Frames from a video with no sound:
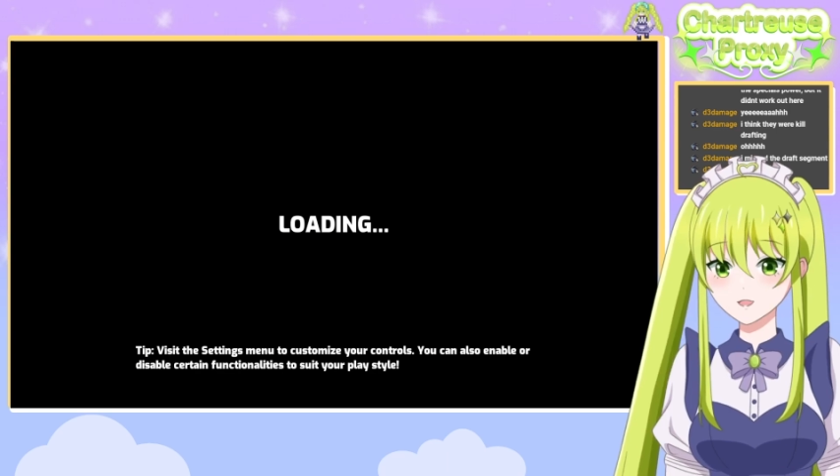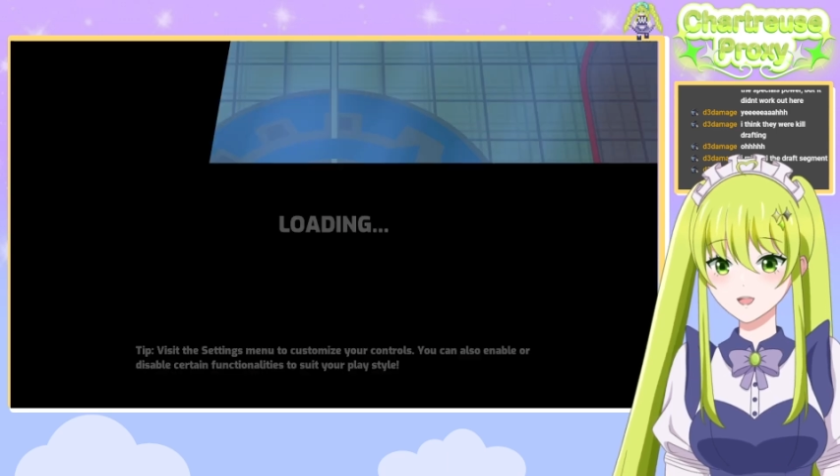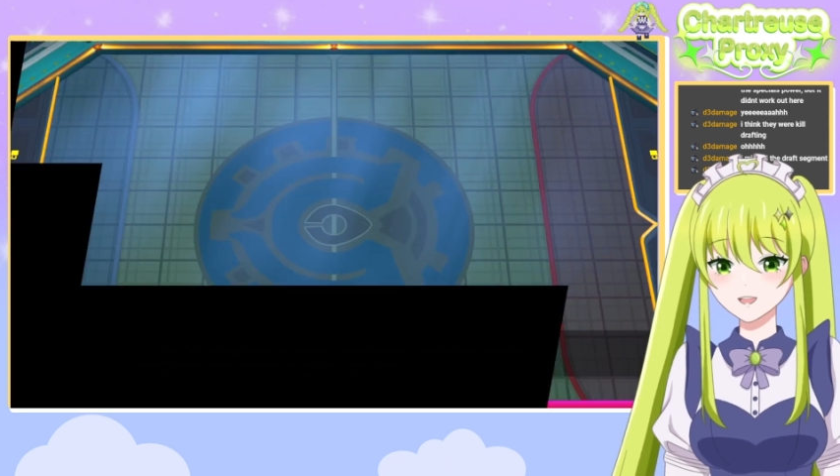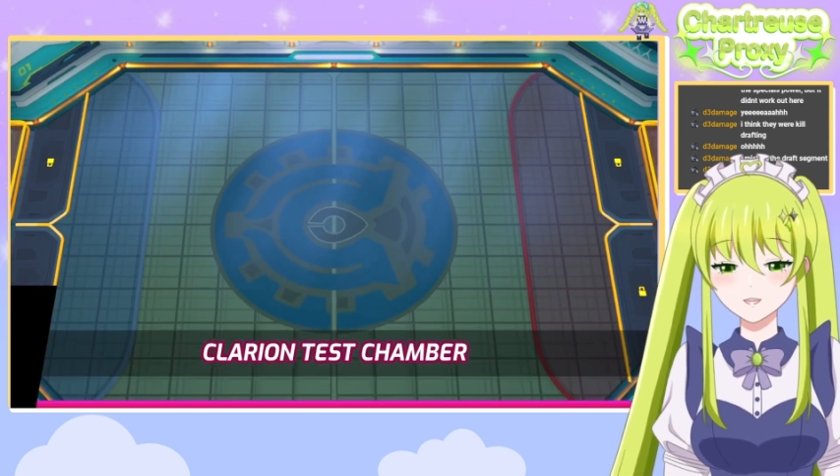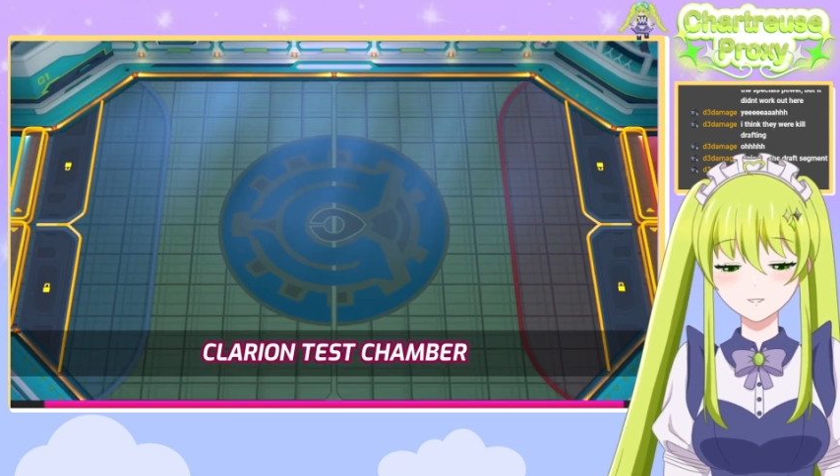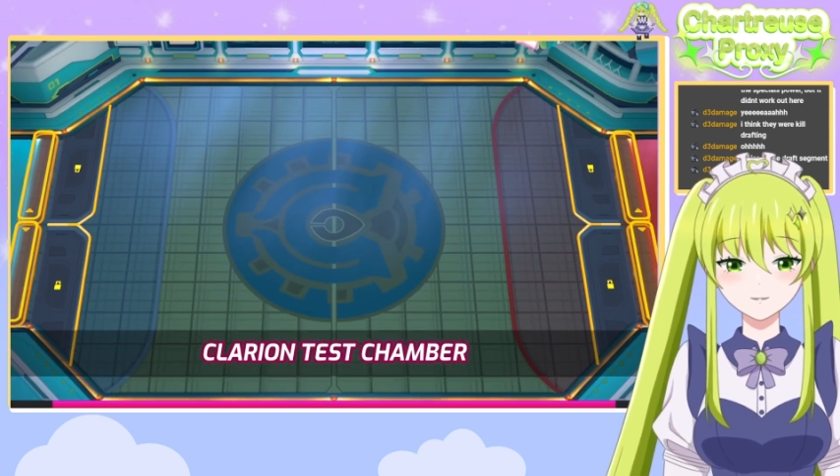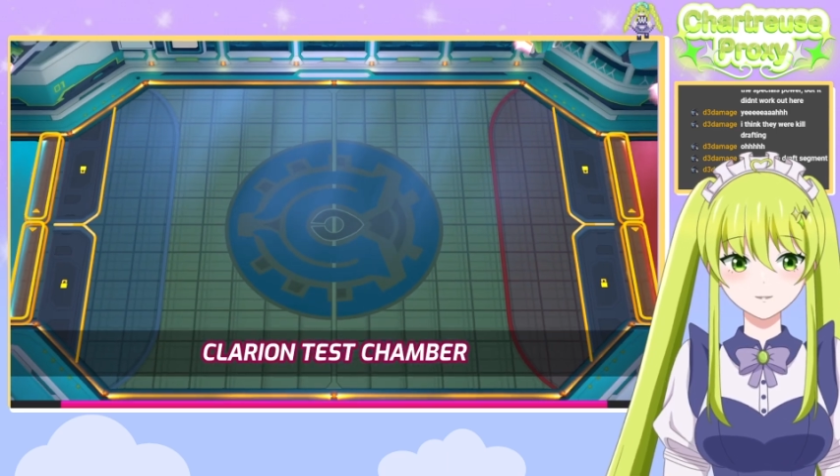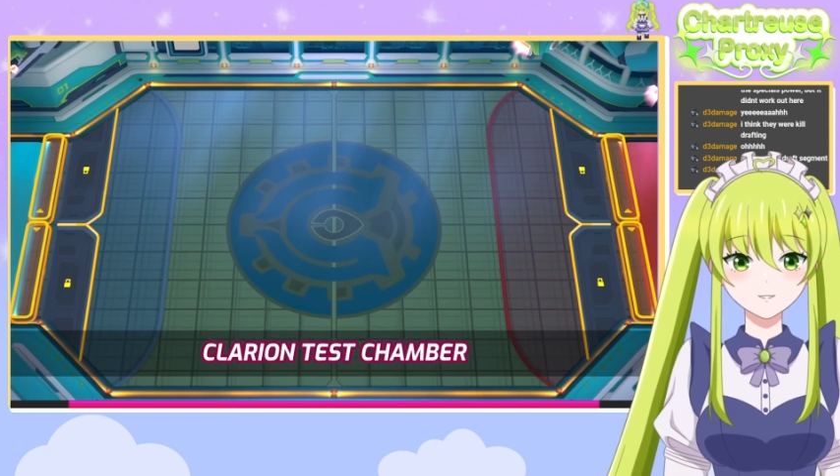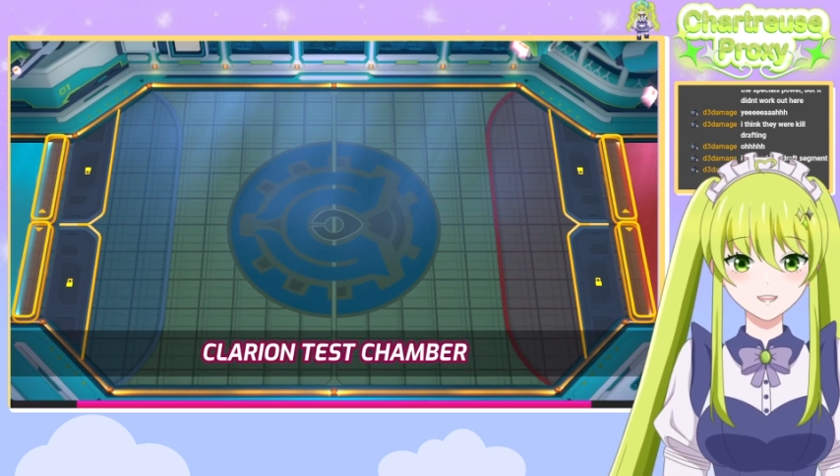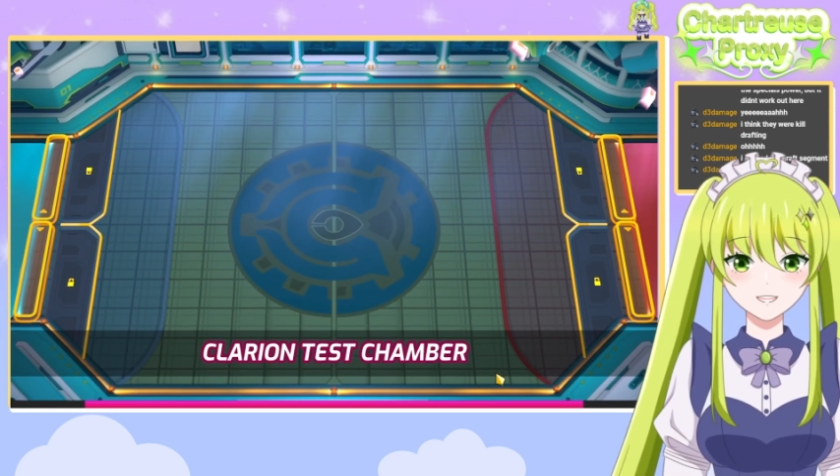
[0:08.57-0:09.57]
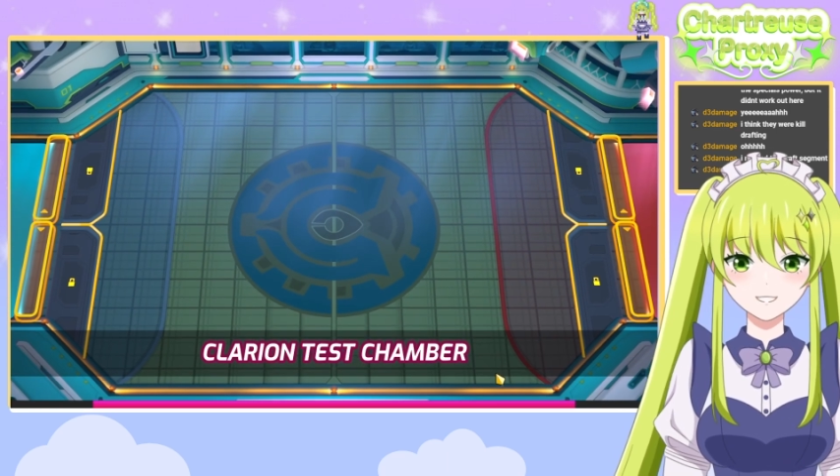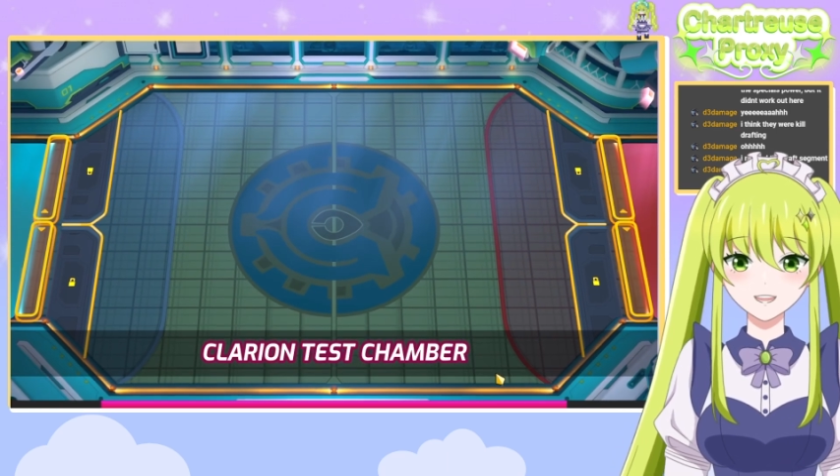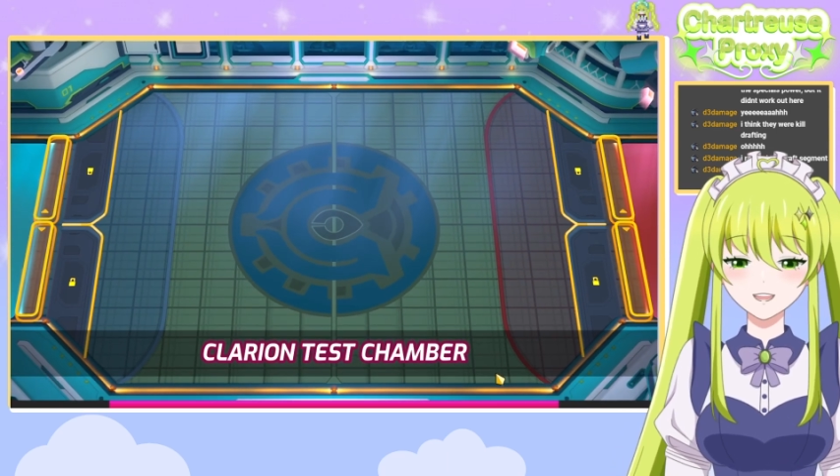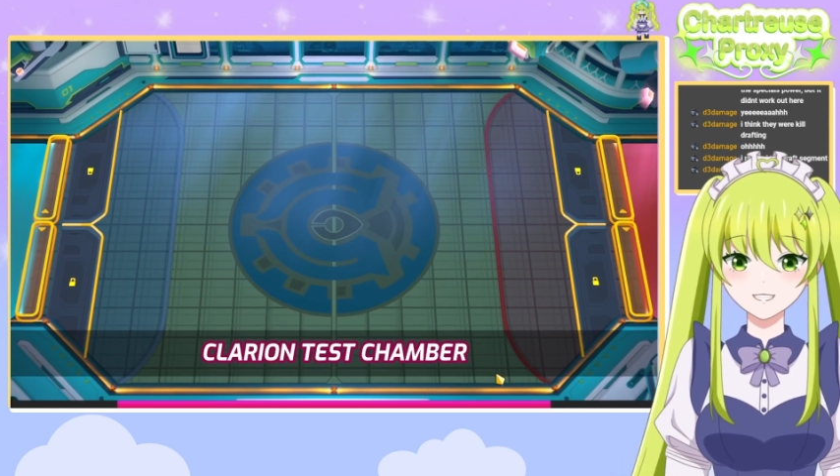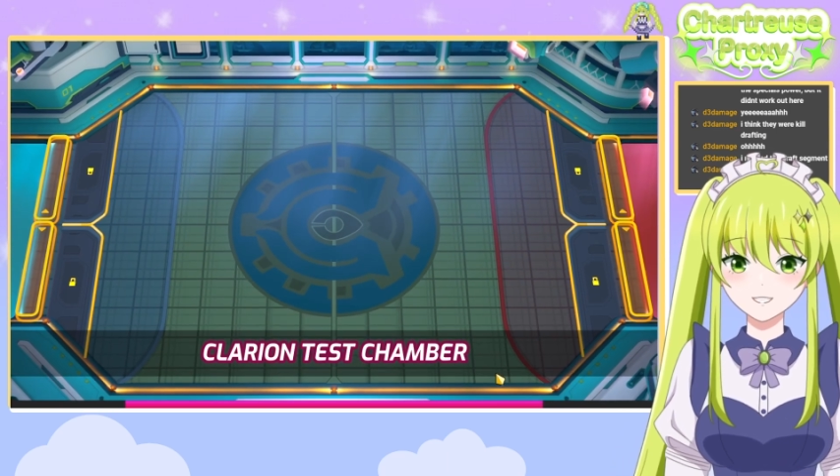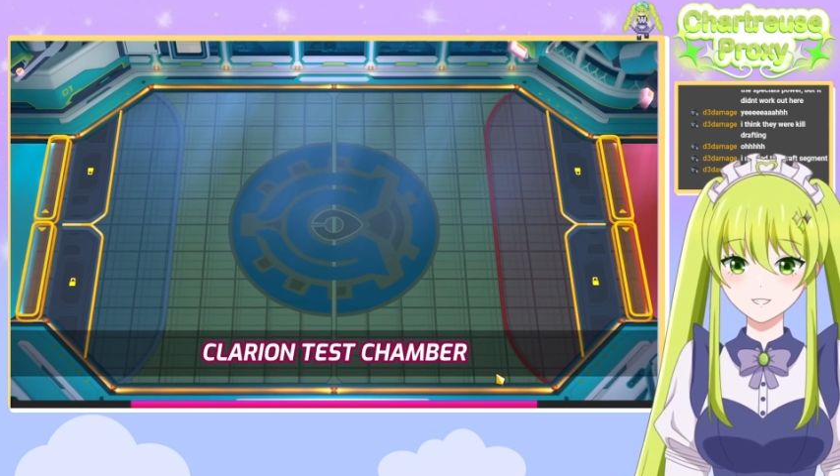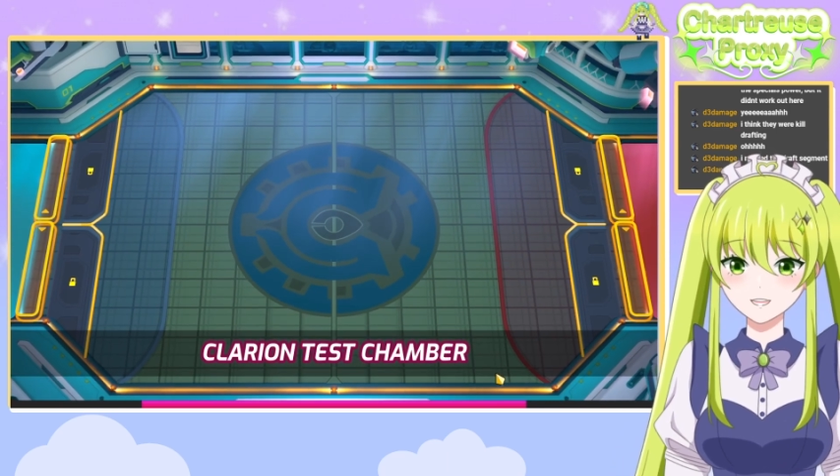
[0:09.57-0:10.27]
need to promote that side considering